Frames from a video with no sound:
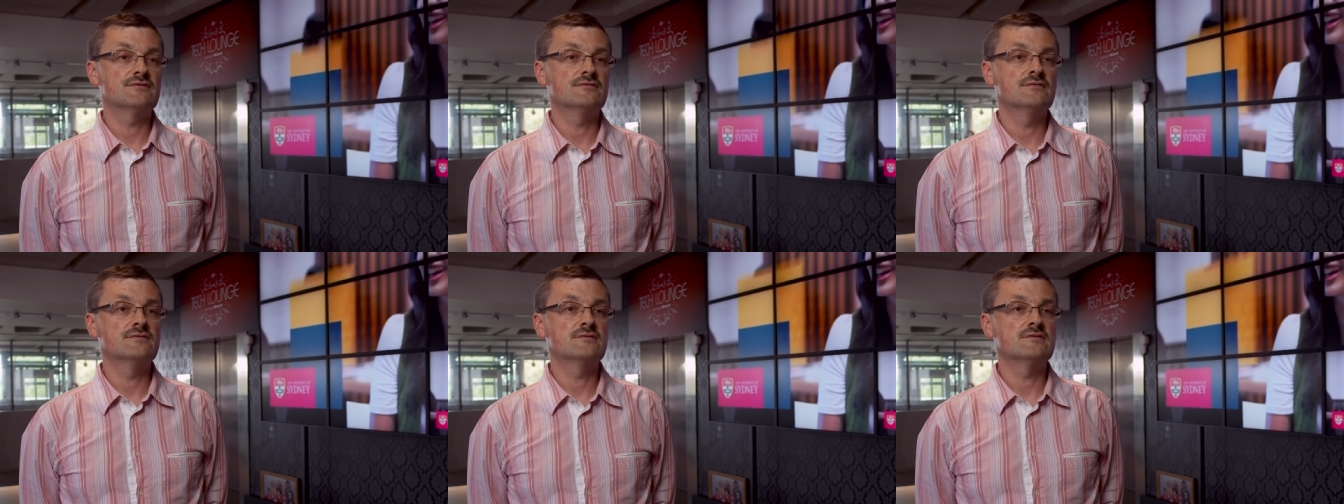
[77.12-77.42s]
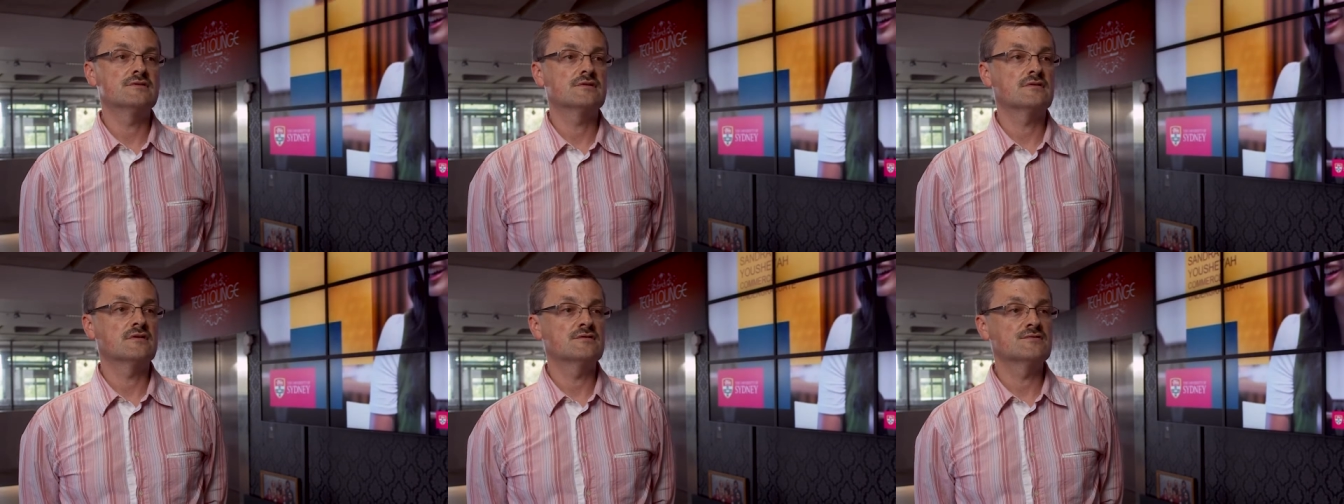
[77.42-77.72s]

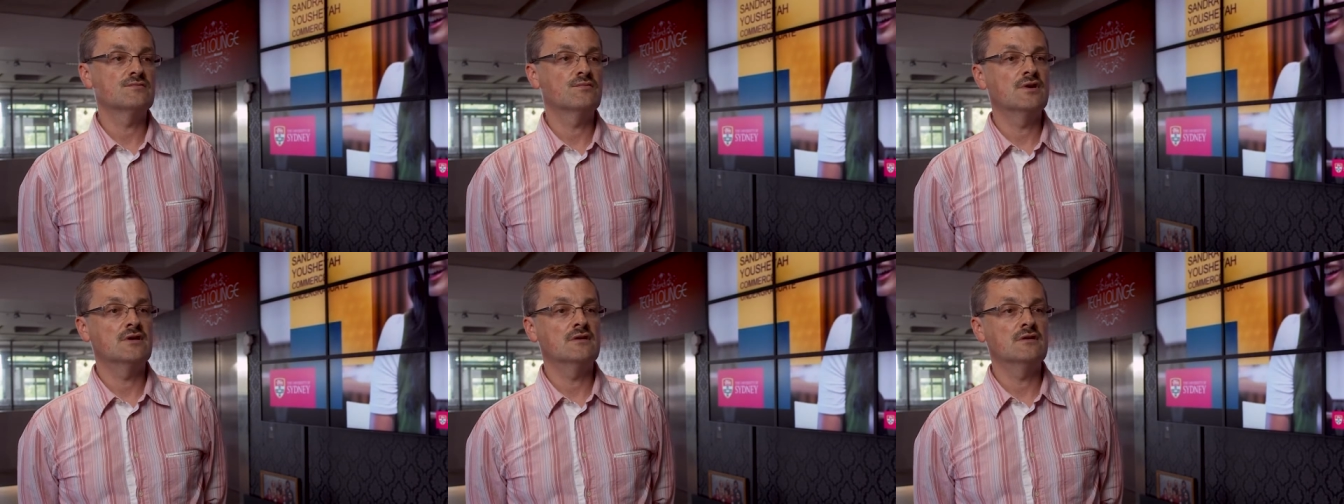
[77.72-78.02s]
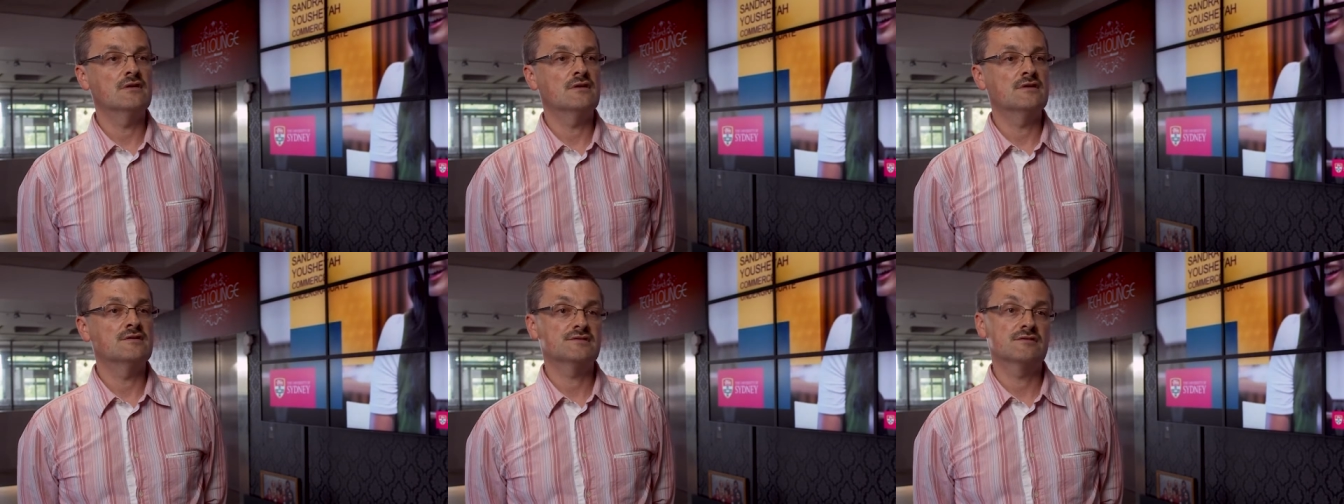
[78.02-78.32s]
students as
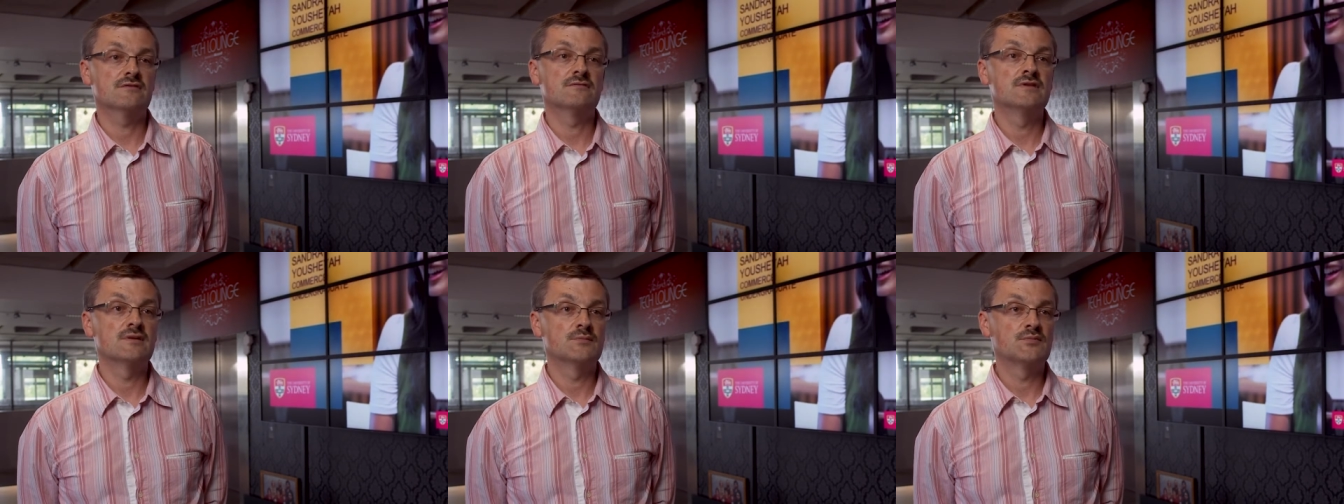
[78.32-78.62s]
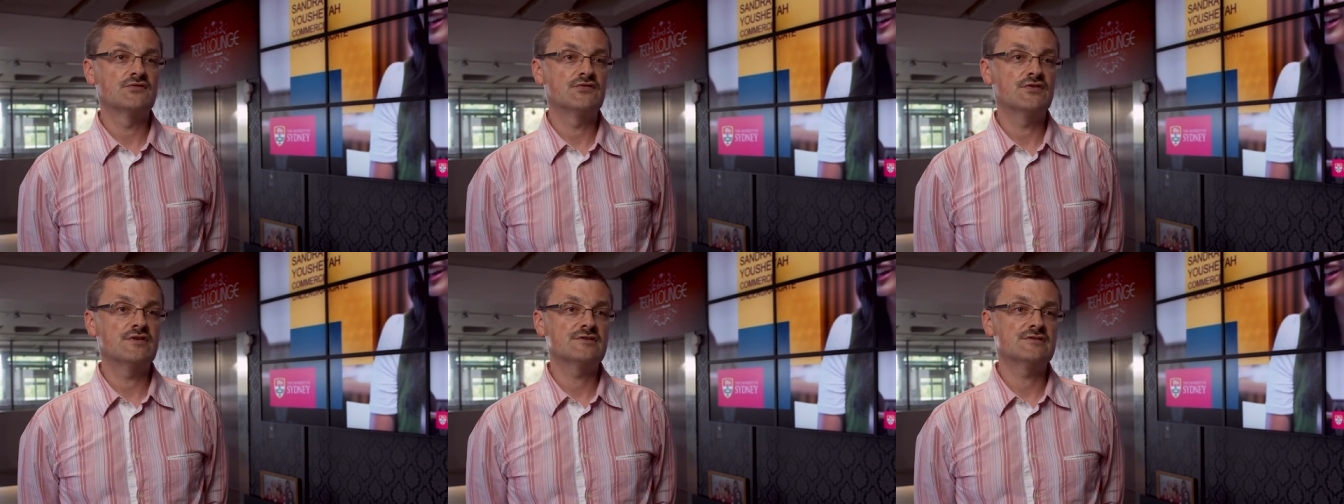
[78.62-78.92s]
well as career
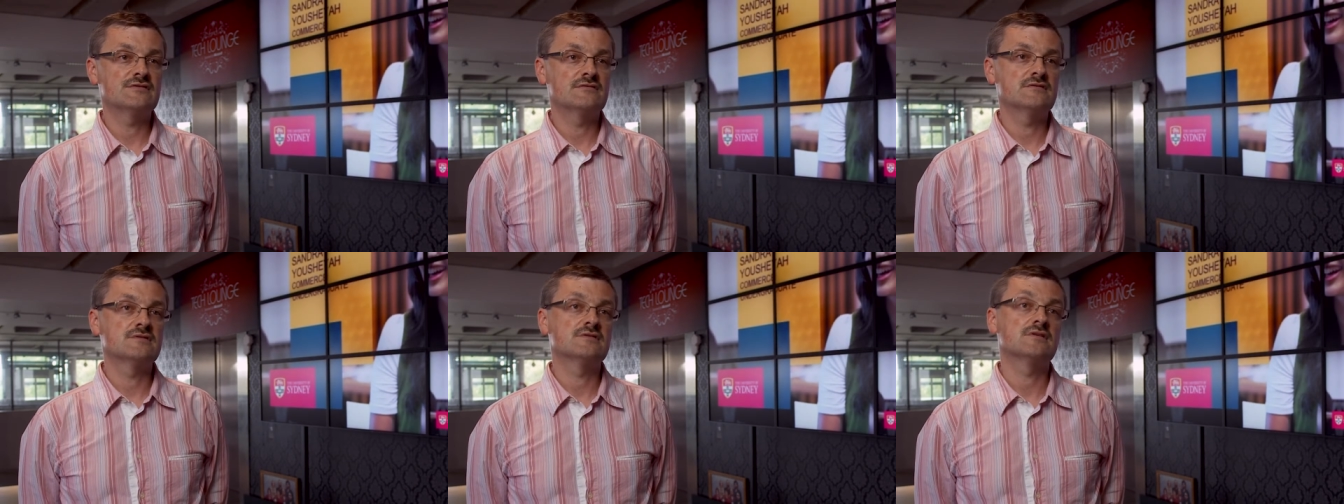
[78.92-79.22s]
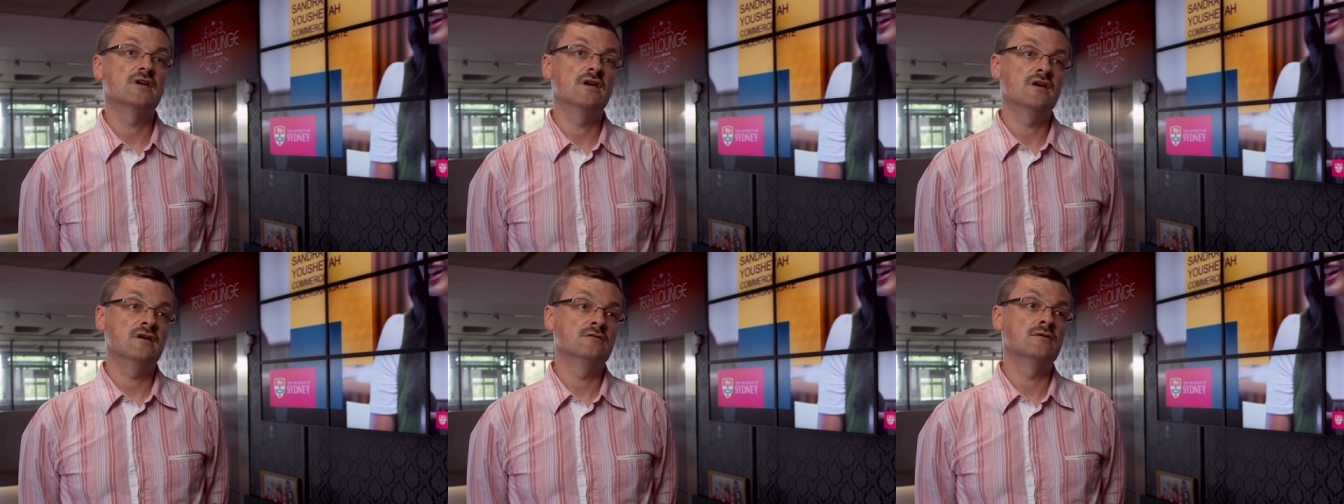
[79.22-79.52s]

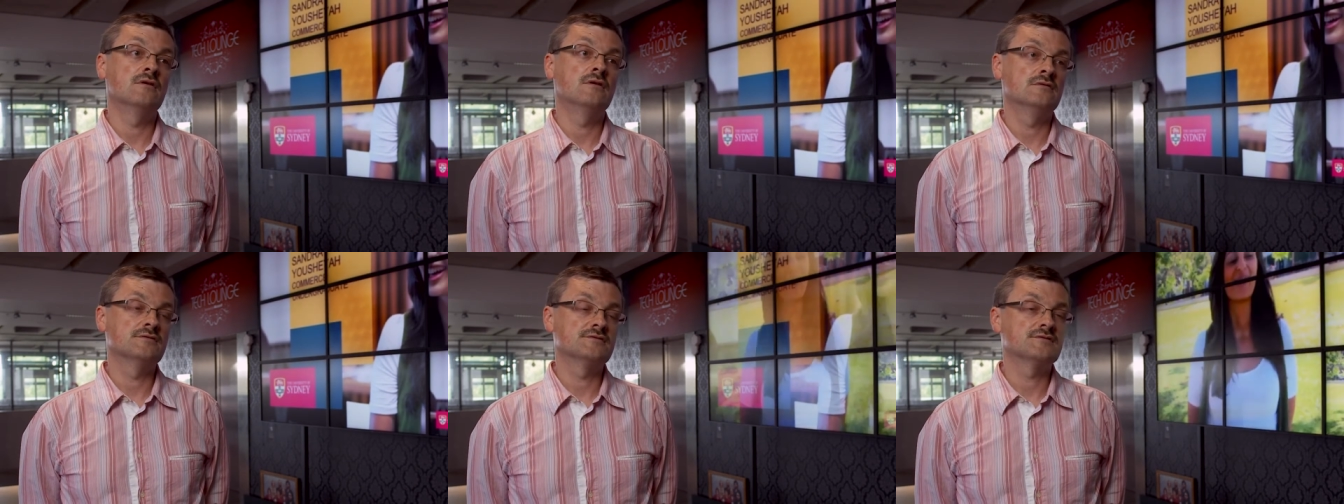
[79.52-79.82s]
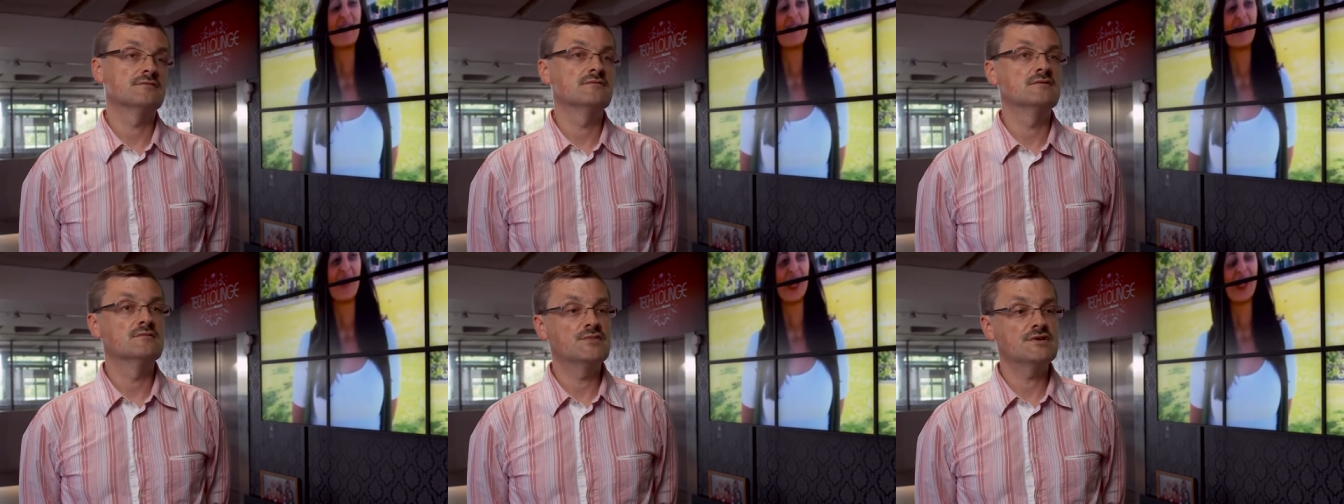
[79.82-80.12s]
professionals and
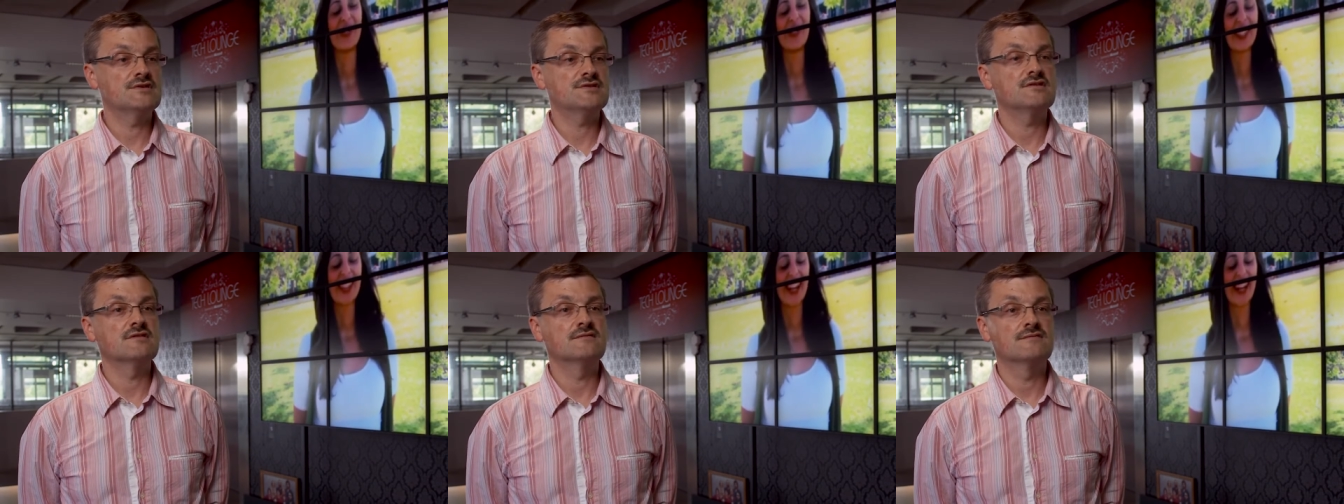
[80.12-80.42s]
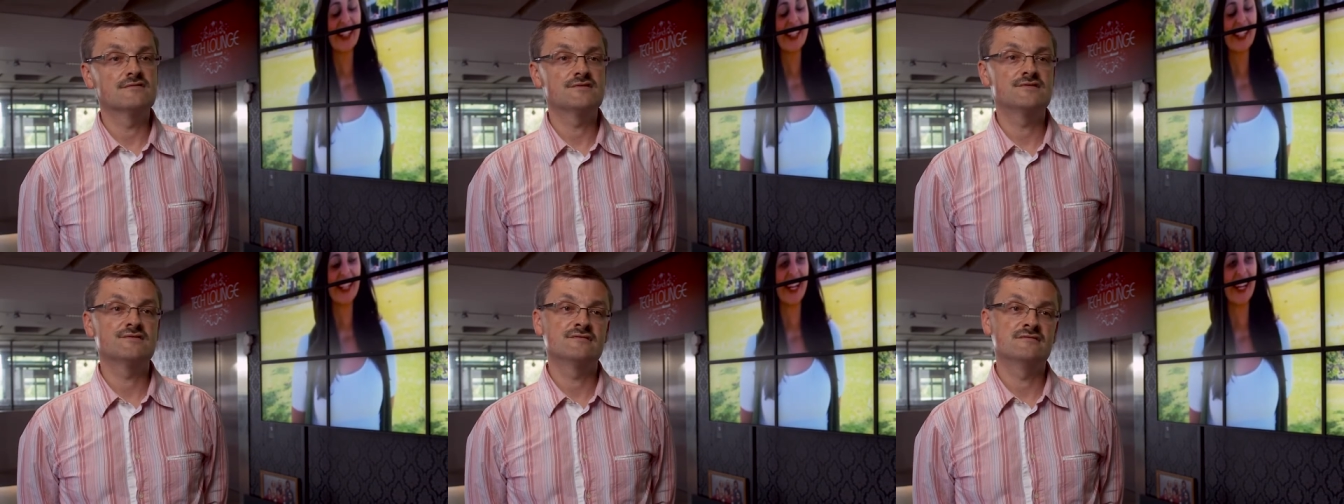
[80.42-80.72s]
also domestic
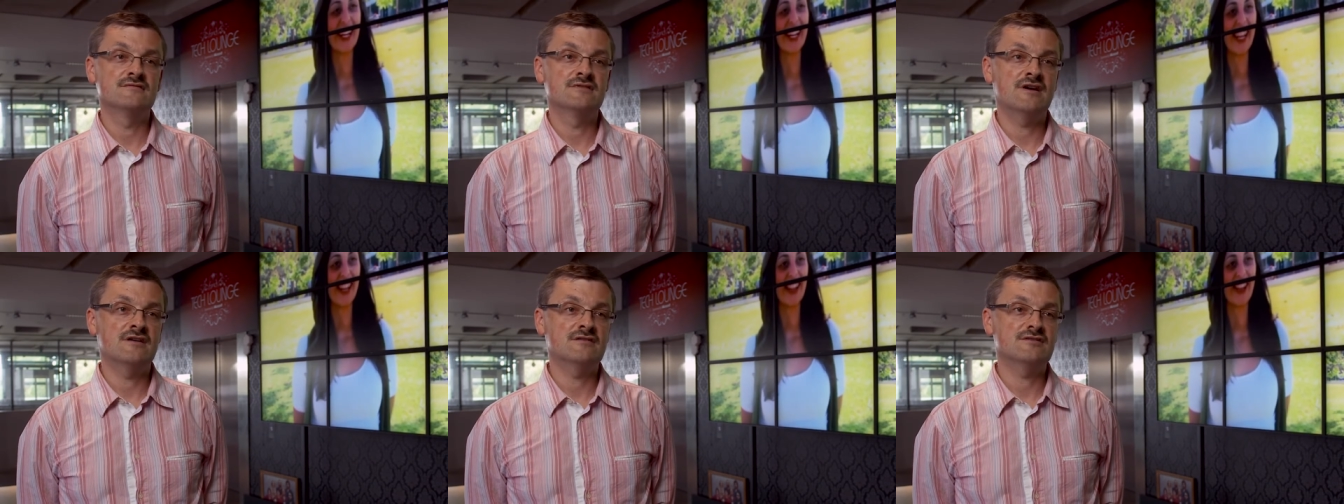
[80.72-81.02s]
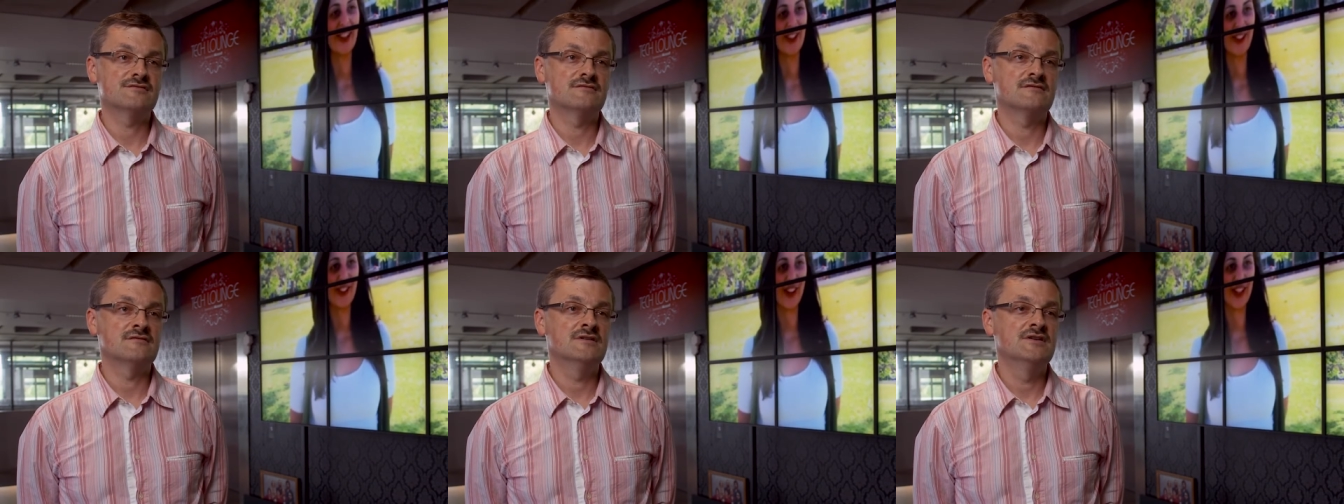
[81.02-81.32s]
versus
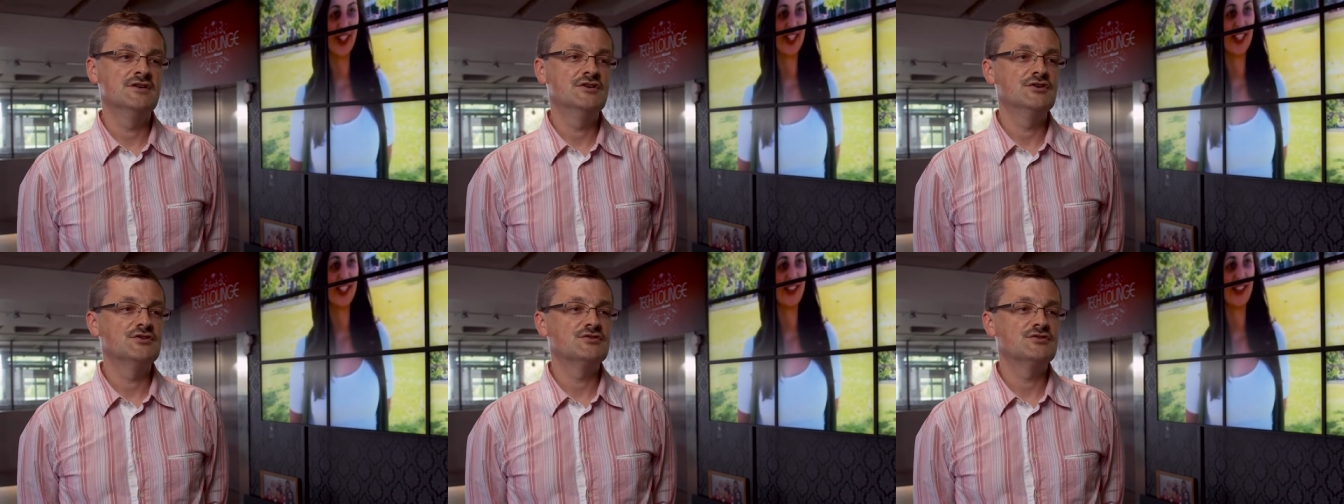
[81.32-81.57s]
international.